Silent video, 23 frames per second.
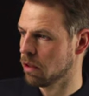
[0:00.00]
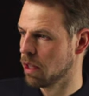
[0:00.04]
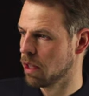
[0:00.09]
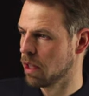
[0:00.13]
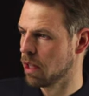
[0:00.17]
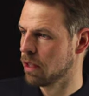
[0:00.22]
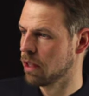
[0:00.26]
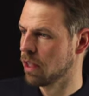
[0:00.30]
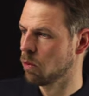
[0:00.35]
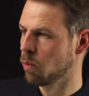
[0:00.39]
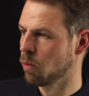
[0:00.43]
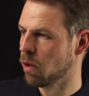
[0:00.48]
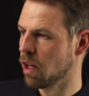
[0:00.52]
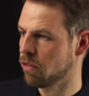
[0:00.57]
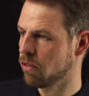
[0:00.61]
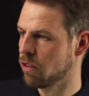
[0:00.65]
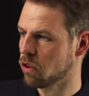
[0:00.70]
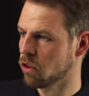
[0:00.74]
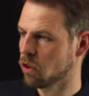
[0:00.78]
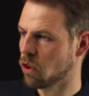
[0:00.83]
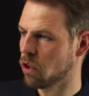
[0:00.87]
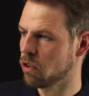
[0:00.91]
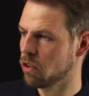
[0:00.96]
and then we have this
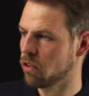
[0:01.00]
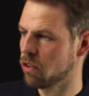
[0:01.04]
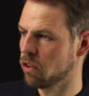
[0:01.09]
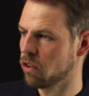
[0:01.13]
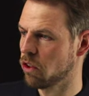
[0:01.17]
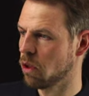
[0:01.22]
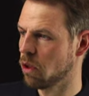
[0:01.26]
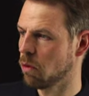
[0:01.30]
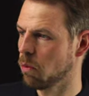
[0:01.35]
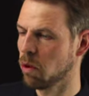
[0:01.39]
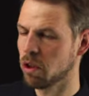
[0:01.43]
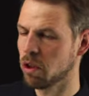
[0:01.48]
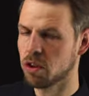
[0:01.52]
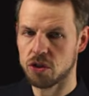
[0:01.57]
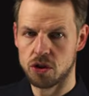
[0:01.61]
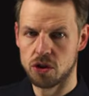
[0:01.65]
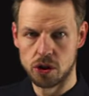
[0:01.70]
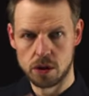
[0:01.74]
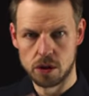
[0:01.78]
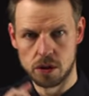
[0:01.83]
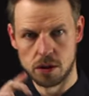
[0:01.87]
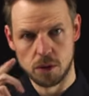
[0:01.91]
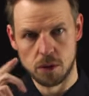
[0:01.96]
constant term which,
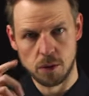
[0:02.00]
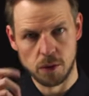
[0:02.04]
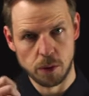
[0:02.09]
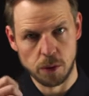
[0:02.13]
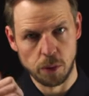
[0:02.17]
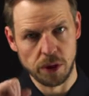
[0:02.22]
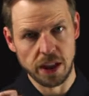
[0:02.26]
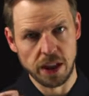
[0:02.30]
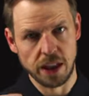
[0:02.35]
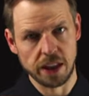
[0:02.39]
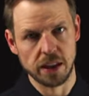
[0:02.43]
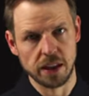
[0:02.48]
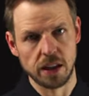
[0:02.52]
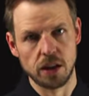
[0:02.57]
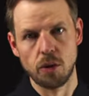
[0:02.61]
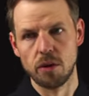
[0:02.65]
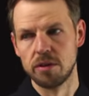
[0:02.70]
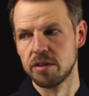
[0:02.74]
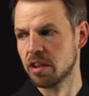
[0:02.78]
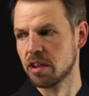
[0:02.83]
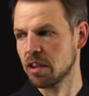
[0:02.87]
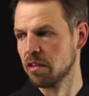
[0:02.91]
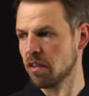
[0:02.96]
when we take the
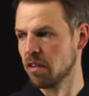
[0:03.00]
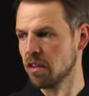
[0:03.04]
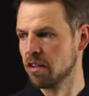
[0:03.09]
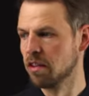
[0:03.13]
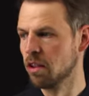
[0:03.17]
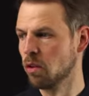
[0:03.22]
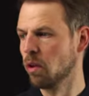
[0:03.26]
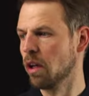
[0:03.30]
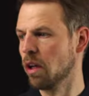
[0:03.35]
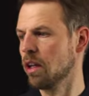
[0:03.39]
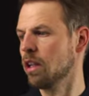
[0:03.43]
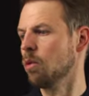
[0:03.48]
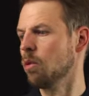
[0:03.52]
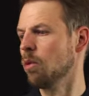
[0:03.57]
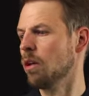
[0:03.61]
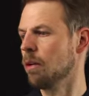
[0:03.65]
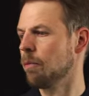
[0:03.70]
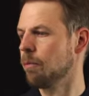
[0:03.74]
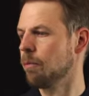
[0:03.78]
derivative, is zero anyway.